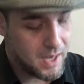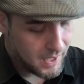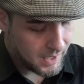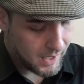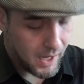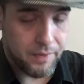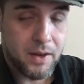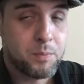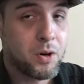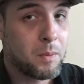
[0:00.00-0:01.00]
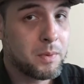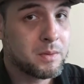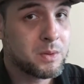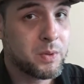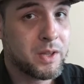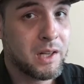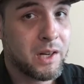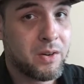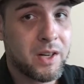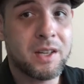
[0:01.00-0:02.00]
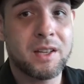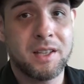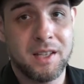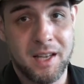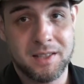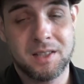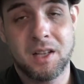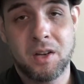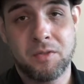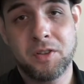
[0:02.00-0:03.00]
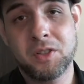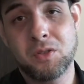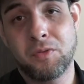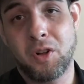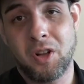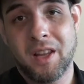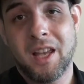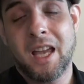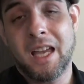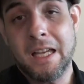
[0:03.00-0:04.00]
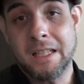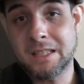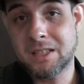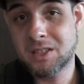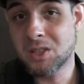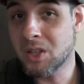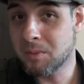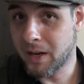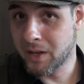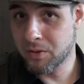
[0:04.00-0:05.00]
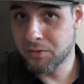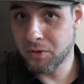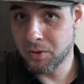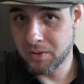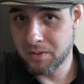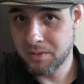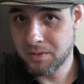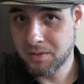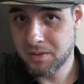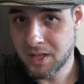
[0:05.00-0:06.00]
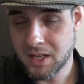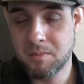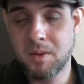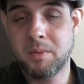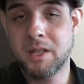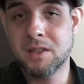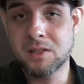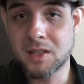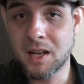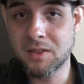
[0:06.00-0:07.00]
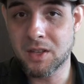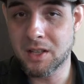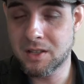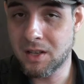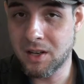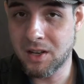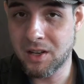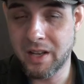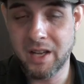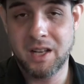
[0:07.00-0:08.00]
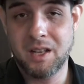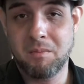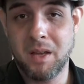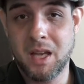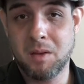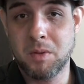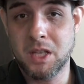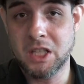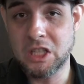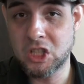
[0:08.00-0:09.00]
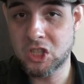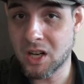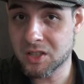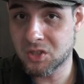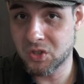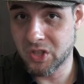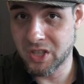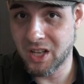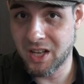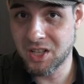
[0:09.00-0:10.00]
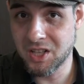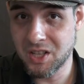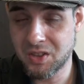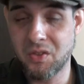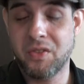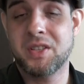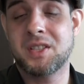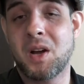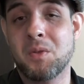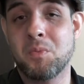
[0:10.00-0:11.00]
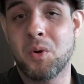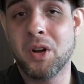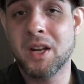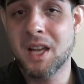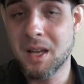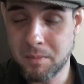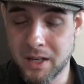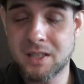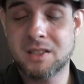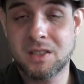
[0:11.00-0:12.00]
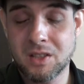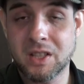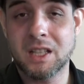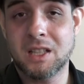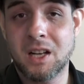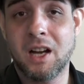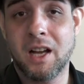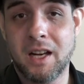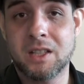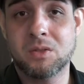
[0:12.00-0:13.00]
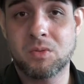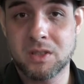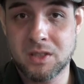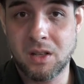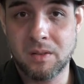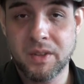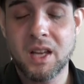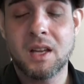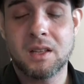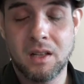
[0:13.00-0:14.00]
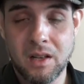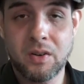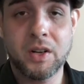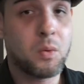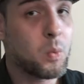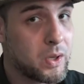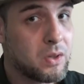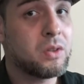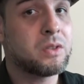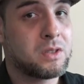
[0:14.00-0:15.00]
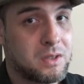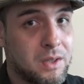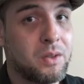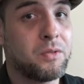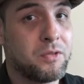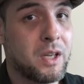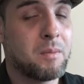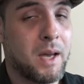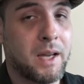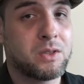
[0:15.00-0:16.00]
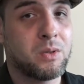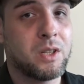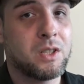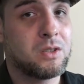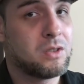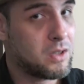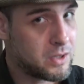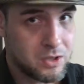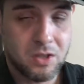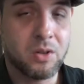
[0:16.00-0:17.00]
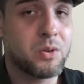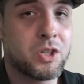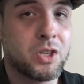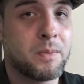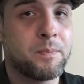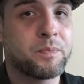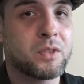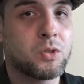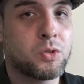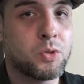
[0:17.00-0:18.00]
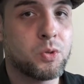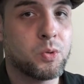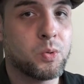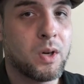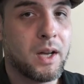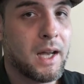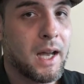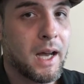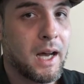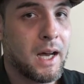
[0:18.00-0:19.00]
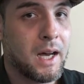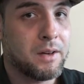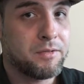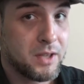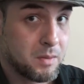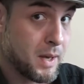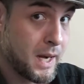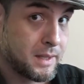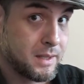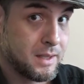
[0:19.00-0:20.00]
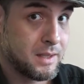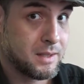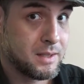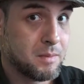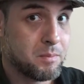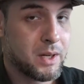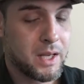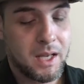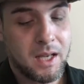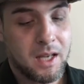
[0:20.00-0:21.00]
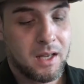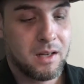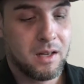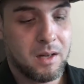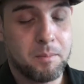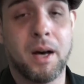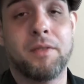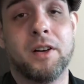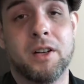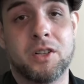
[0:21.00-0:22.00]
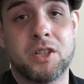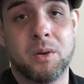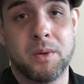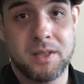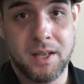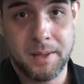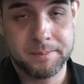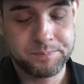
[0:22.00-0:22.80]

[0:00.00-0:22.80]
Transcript: Are there problems with the Lyric? Yes. First of all, it's still a microphone. It may be inside the guitar and it may be stuck to the underneath of the soundboard, but it's still a guitar, and as a result the Lyric will still feedback. So it is not a solution to feedback. It is simply a buffer, shall we say.